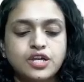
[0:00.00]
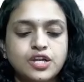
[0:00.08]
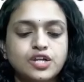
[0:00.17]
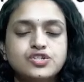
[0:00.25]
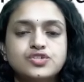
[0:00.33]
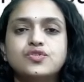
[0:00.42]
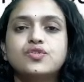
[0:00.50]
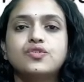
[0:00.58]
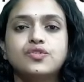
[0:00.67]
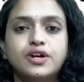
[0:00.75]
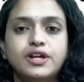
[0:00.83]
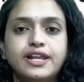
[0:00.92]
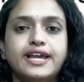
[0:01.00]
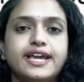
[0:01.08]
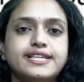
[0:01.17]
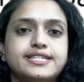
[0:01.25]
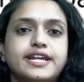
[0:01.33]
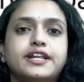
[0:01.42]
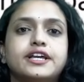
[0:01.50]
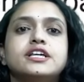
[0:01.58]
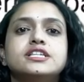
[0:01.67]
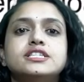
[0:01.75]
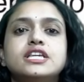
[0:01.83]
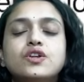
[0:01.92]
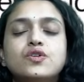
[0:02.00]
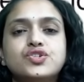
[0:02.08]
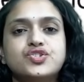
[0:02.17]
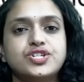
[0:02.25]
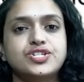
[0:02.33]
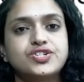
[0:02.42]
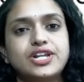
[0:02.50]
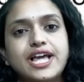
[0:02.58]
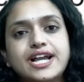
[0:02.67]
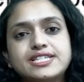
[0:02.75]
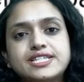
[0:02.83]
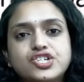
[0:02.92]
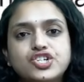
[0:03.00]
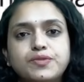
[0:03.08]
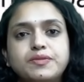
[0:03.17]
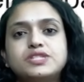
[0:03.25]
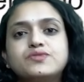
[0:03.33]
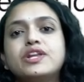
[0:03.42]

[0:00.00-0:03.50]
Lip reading: So, like I said, zero stress relaxation means when a